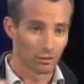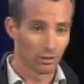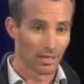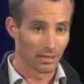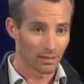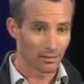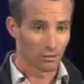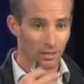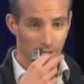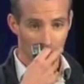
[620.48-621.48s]
who need it,
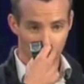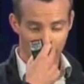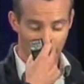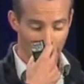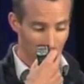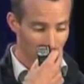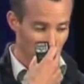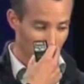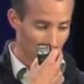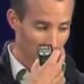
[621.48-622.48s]
or else they'll starve,
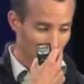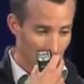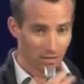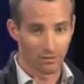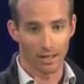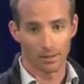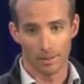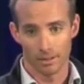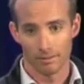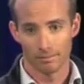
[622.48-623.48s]
and
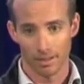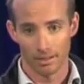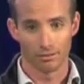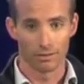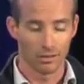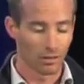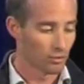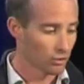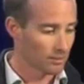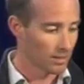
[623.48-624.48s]
development. They're different. So I'm
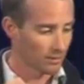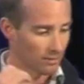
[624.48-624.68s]
talking about